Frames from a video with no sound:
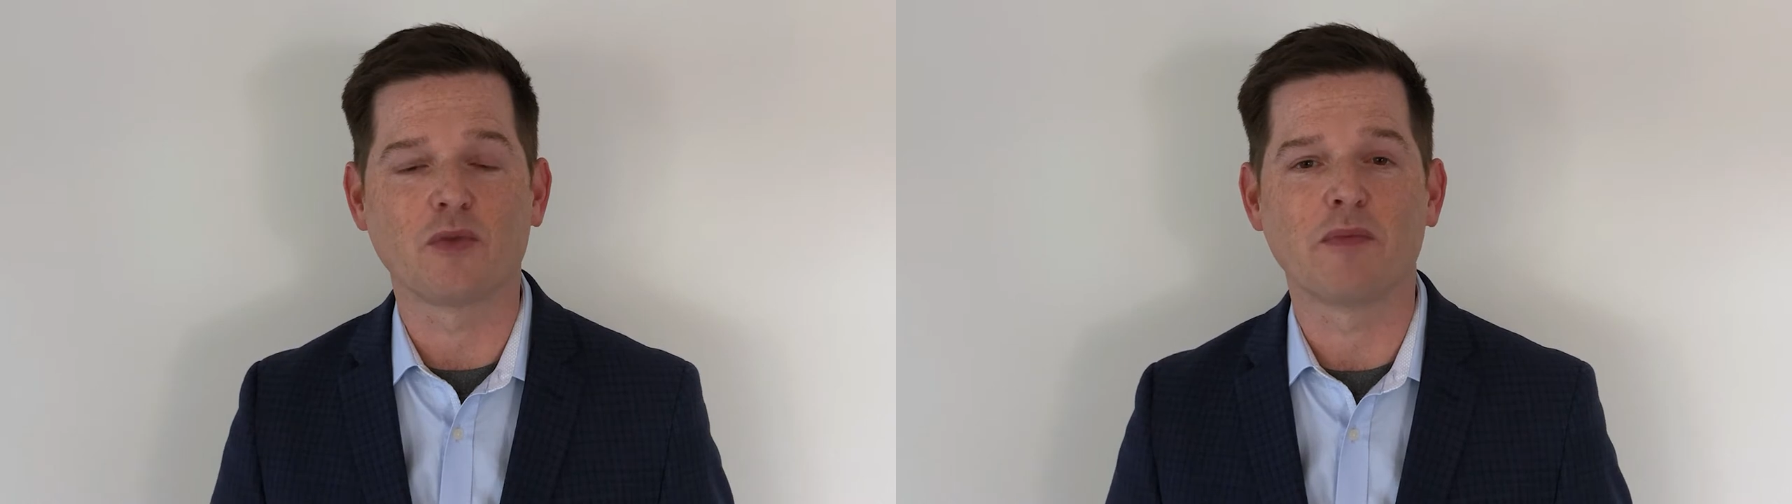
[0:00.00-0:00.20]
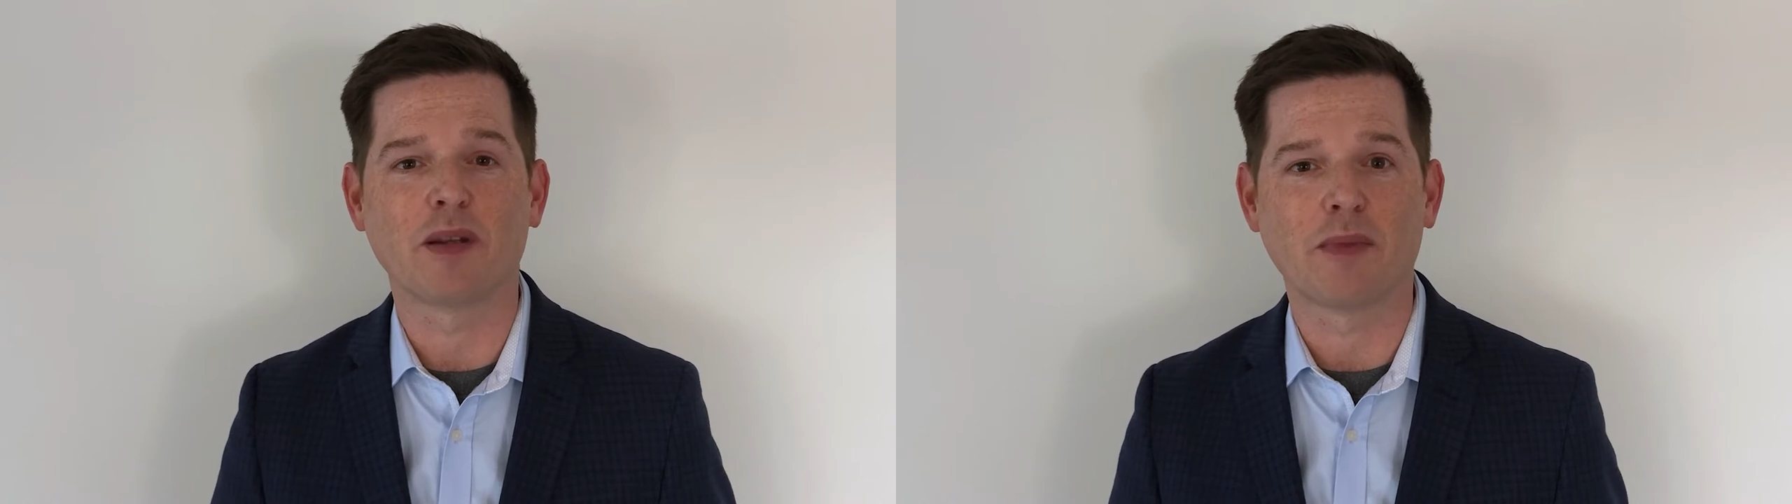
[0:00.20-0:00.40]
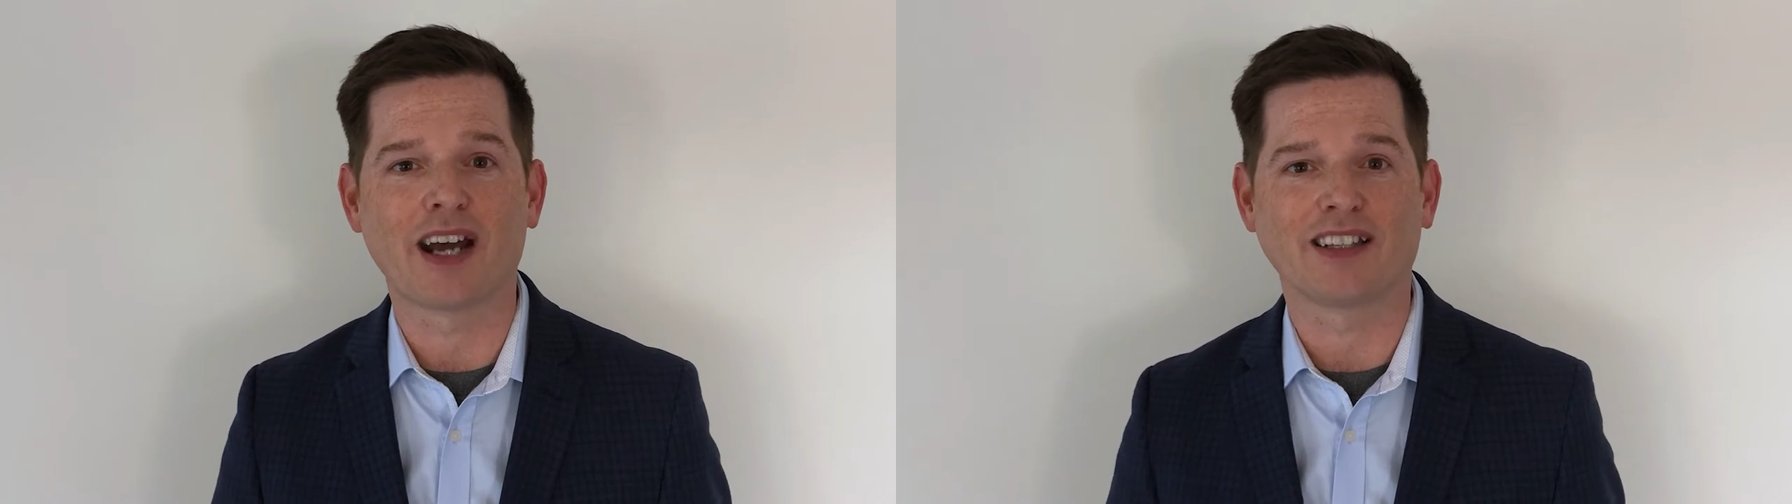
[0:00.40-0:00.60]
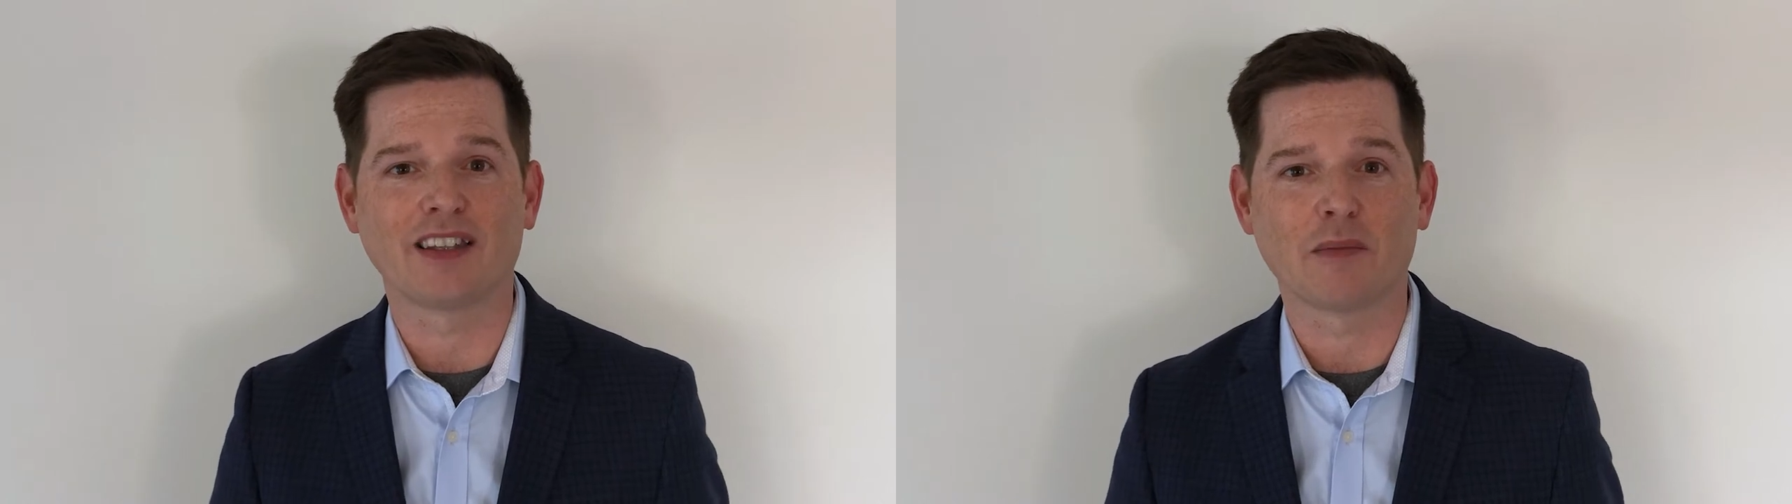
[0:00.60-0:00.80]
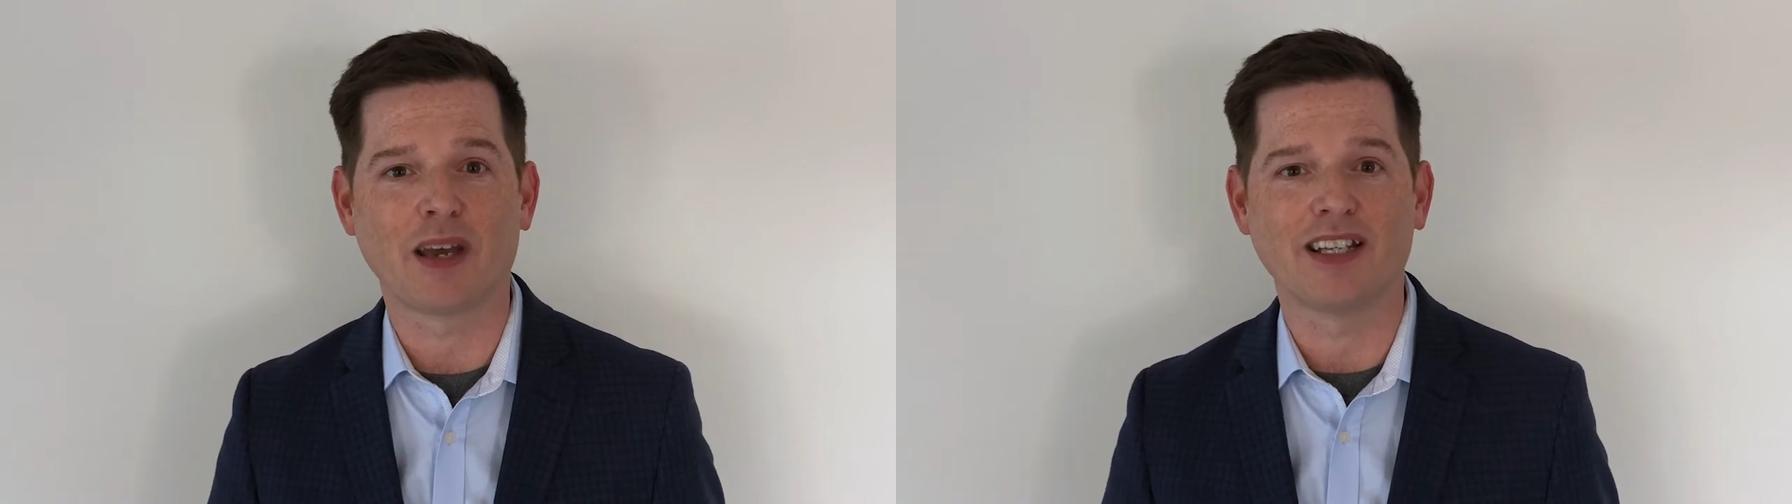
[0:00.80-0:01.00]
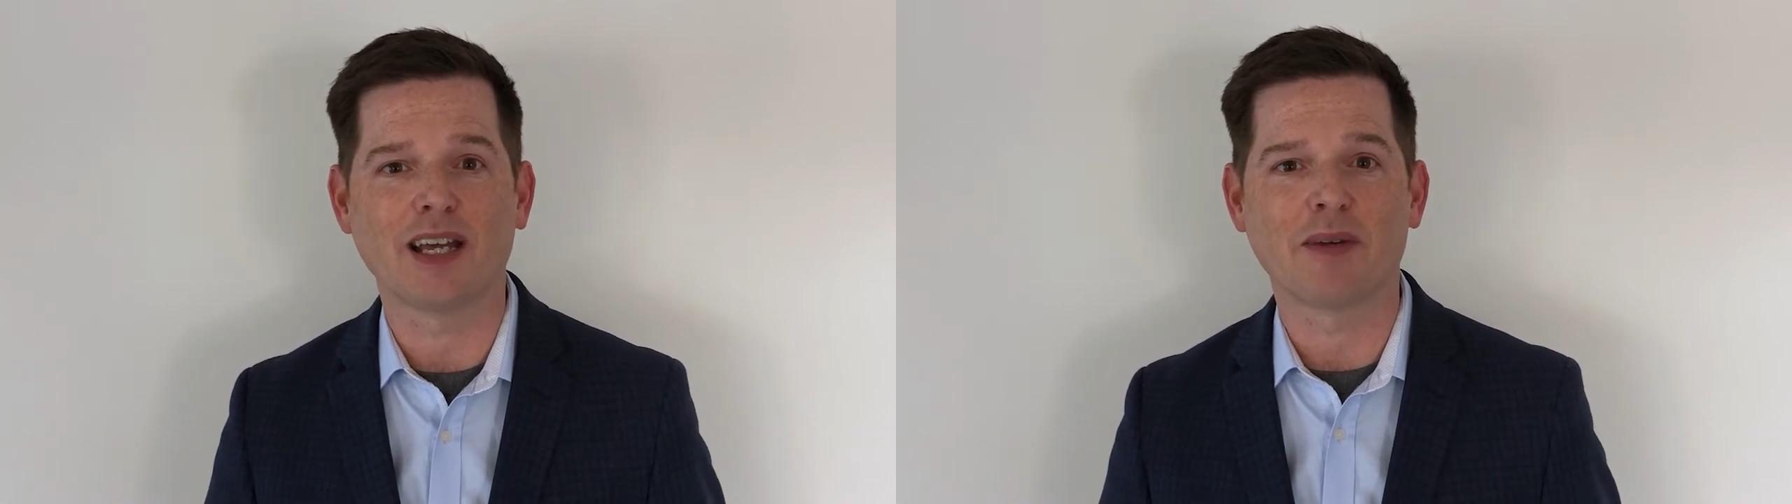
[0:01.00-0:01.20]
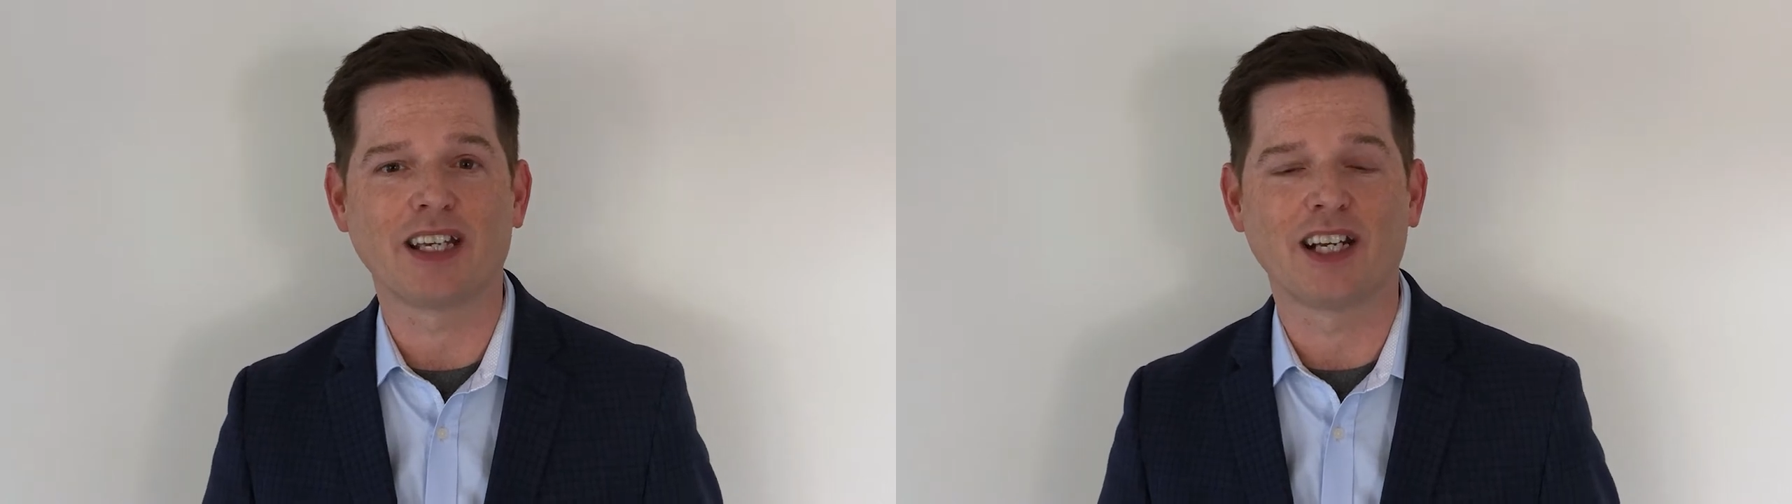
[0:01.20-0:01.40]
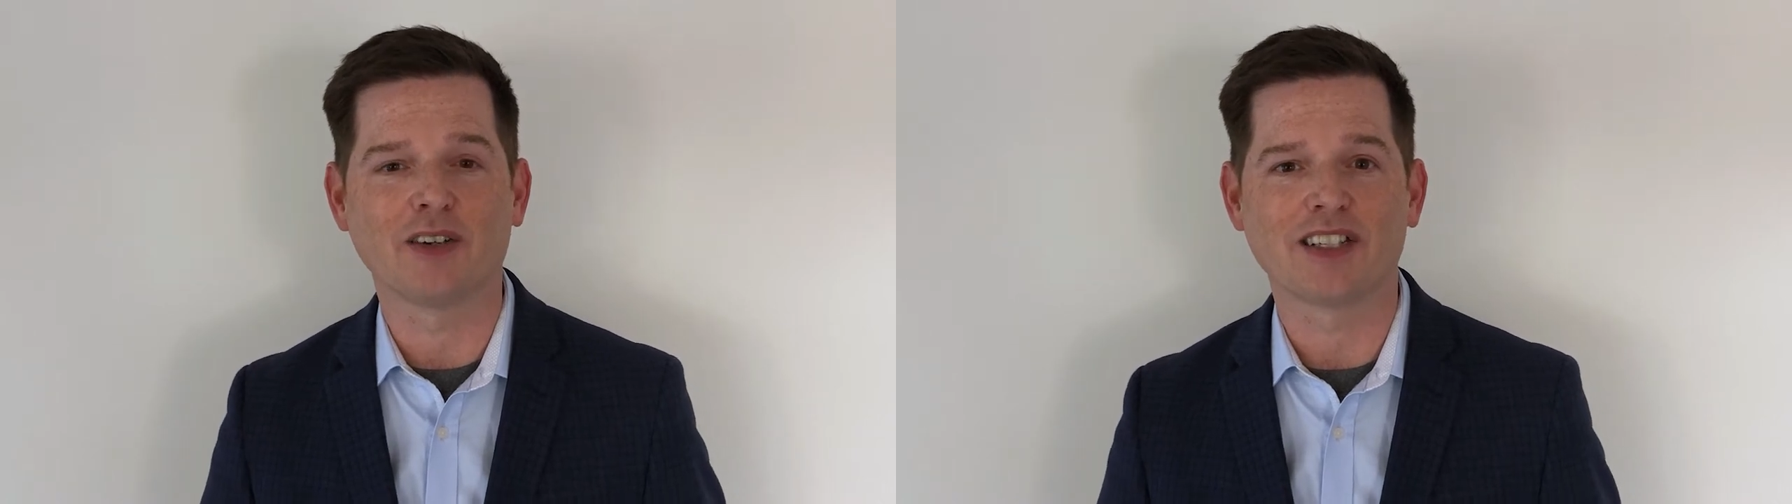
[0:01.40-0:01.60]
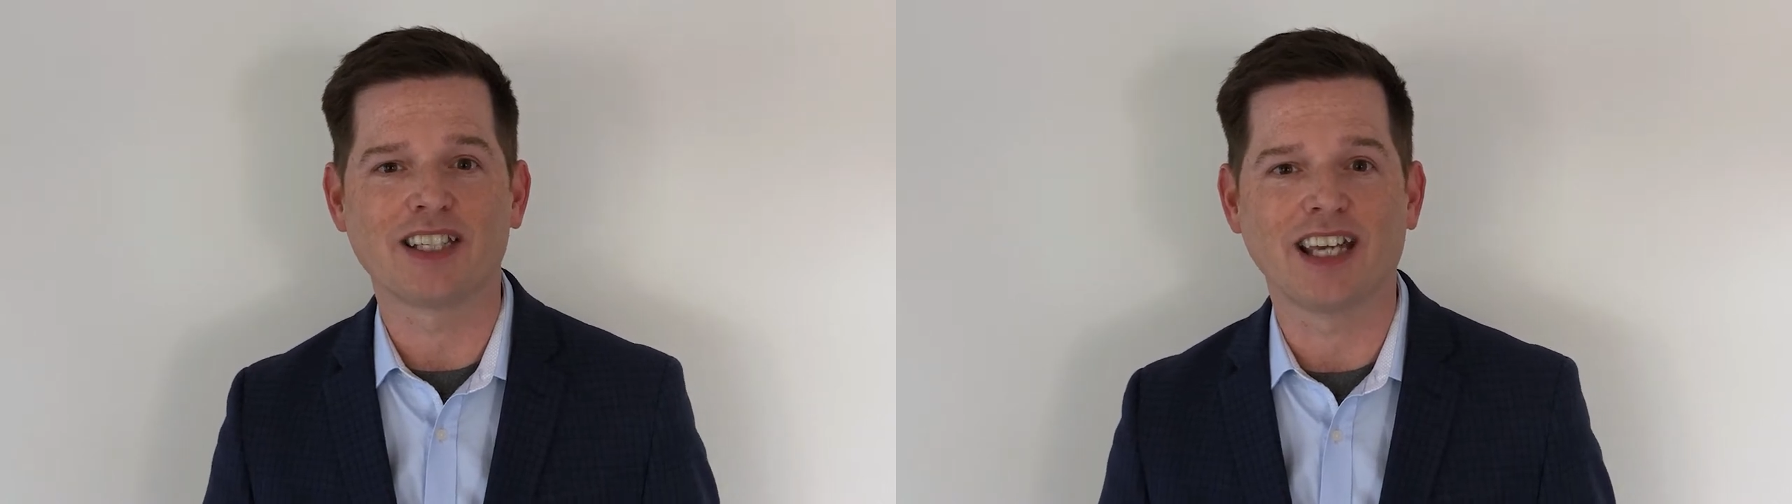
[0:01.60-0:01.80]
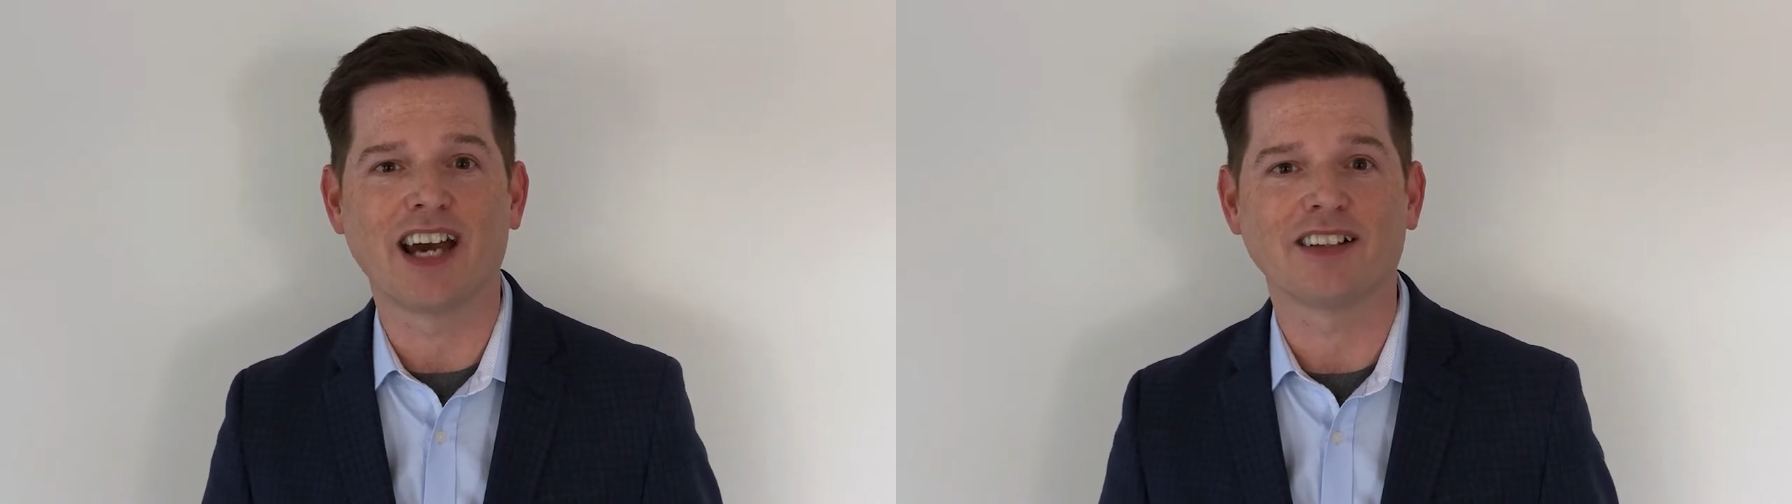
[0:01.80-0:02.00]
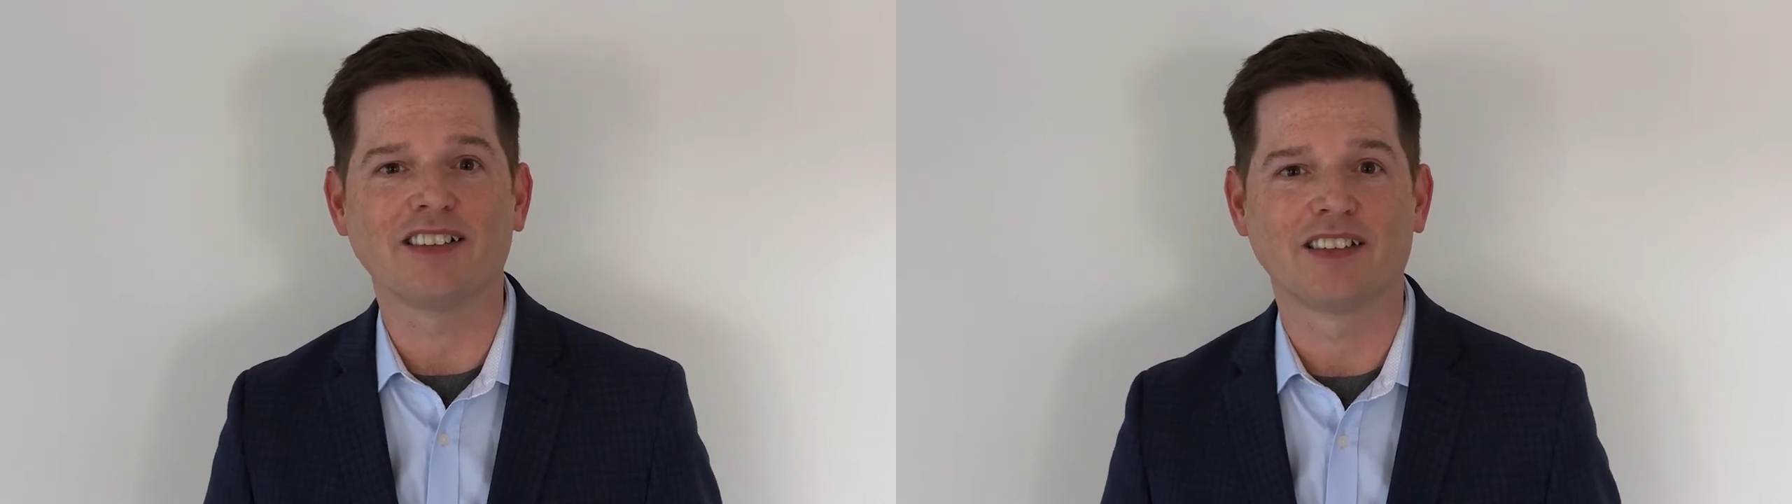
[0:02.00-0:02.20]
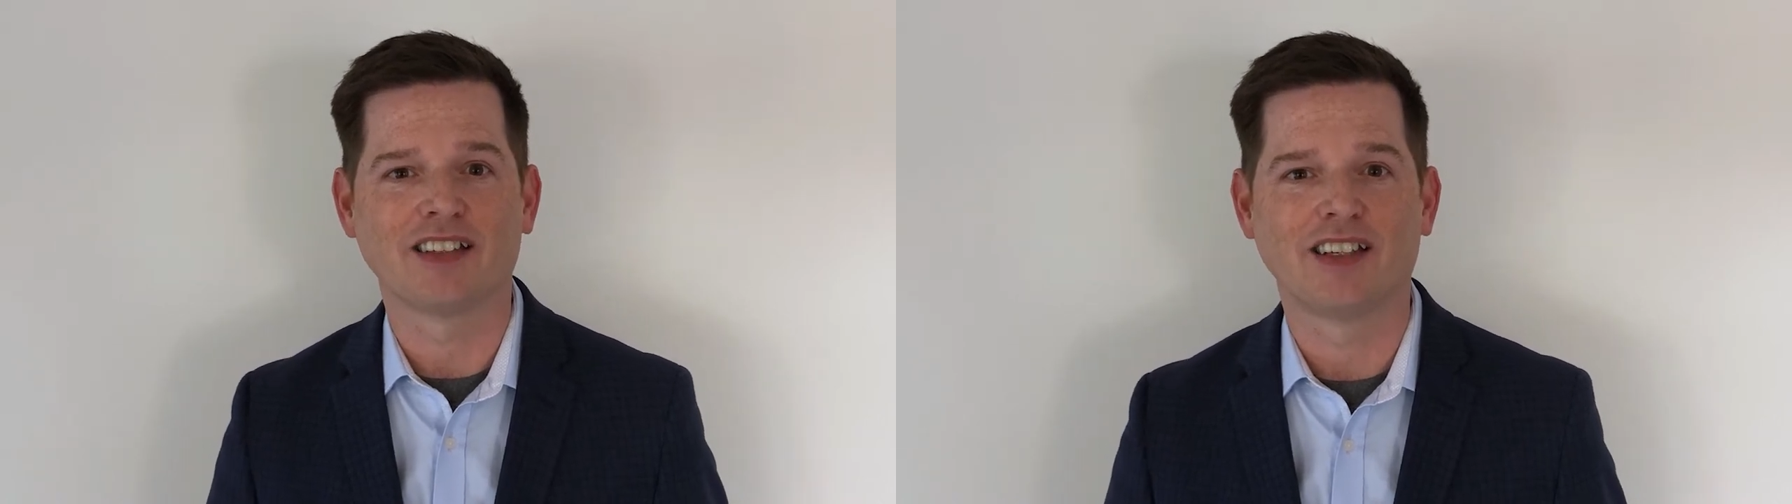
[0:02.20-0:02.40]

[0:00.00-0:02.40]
we've been battling the pandemic here in Seattle.